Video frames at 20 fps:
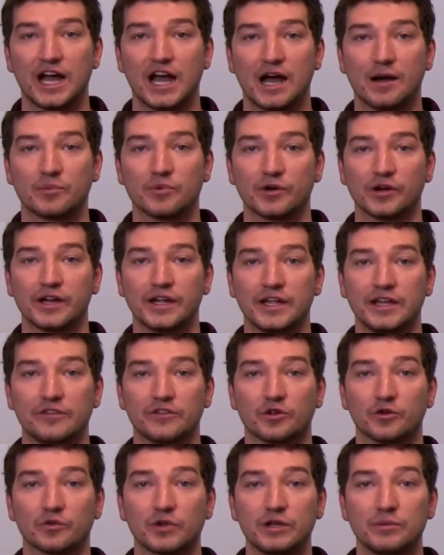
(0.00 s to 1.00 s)

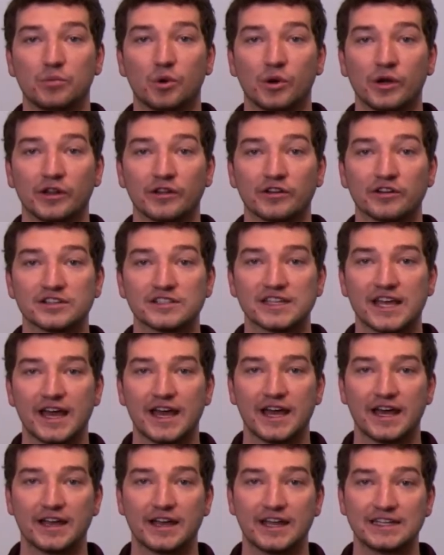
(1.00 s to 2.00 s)
operate the reboilers
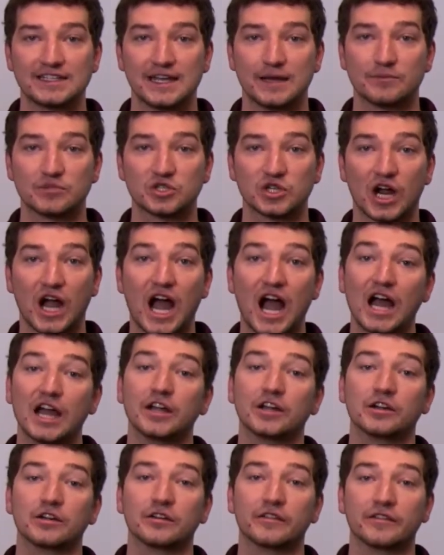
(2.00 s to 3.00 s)
at a temperature
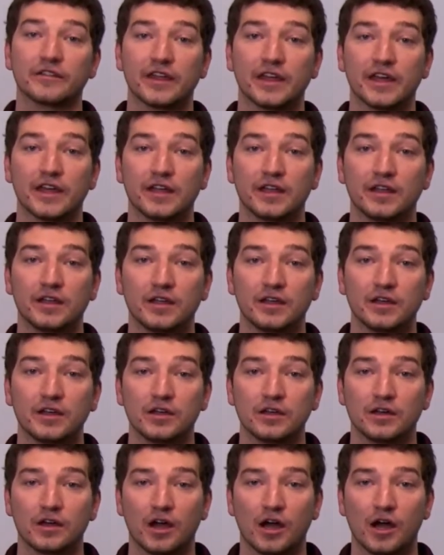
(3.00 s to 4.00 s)
higher than
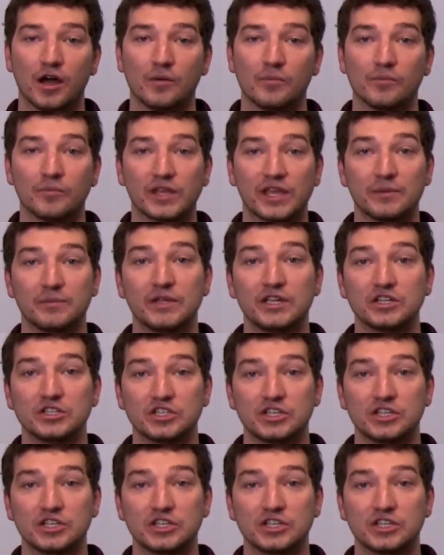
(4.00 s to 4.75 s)
can be